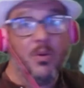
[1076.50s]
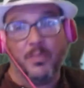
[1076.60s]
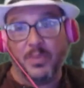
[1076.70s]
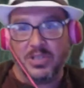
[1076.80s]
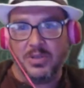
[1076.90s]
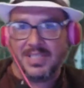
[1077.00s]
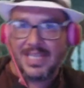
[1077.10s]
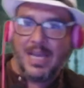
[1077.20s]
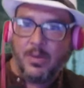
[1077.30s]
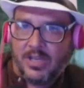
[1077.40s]
but you
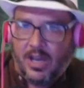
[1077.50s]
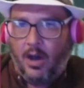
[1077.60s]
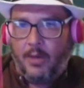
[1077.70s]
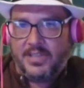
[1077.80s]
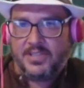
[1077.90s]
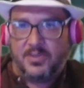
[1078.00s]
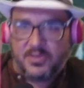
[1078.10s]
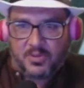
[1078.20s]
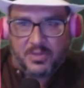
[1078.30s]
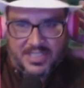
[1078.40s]
say we always do
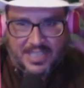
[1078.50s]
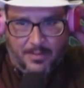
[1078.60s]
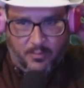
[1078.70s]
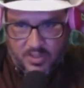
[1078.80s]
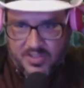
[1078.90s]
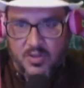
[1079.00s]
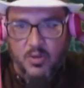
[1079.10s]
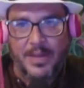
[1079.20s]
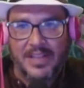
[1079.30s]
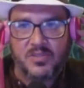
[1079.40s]
story time. What's new
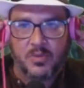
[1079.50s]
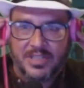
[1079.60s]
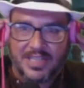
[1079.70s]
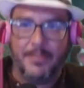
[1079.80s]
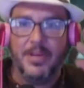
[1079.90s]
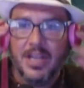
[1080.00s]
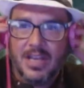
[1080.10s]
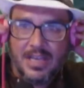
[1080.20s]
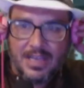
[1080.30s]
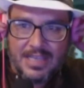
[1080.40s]
about story time?
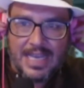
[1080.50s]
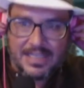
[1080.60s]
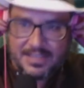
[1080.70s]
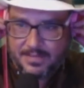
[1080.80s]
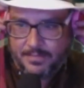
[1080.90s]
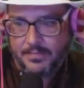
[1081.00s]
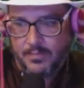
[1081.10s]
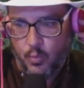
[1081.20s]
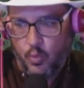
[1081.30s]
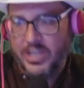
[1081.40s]
Yes,
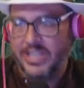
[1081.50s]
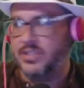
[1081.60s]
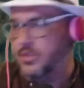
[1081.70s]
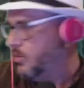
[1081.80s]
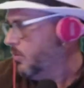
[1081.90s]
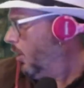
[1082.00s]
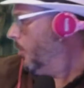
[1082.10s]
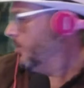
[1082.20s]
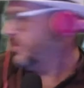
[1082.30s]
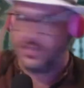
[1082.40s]
we do
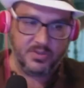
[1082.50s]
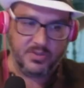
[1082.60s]
always do